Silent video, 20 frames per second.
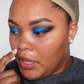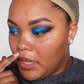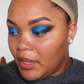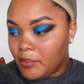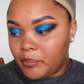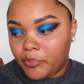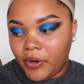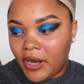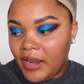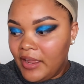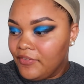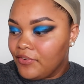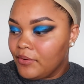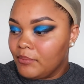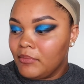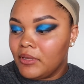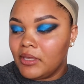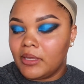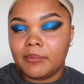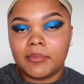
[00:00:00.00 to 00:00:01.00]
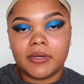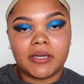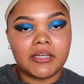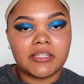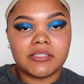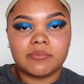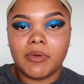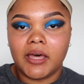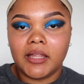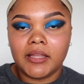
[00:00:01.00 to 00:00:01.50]
and pray for me
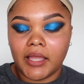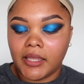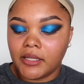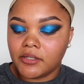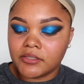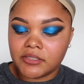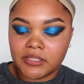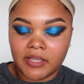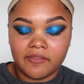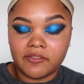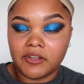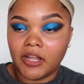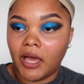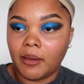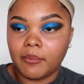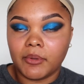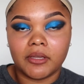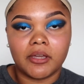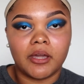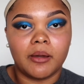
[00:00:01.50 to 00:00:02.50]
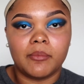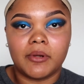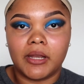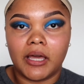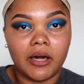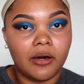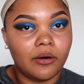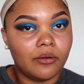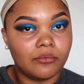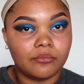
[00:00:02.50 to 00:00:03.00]
because my liners have not been coming
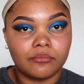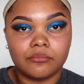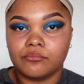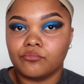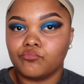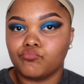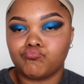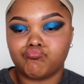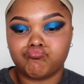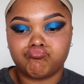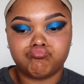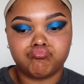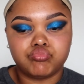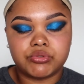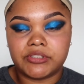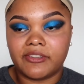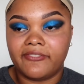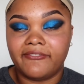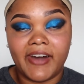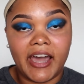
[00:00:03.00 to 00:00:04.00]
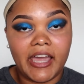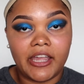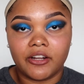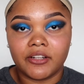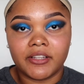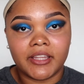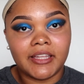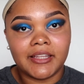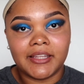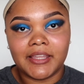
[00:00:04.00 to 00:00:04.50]
out with the
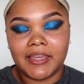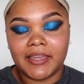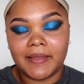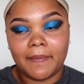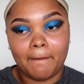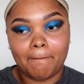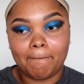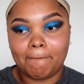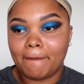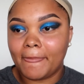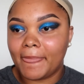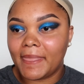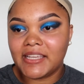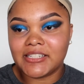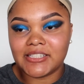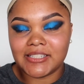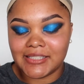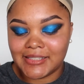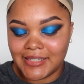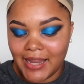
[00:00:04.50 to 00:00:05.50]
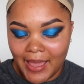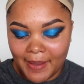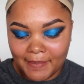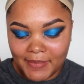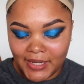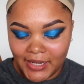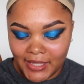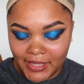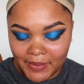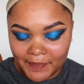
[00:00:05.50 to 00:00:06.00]
fire lately it's just not
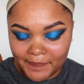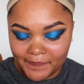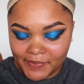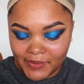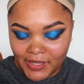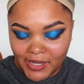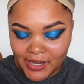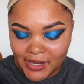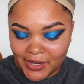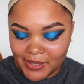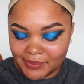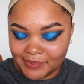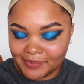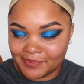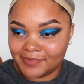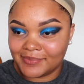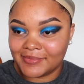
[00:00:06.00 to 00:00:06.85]
been it um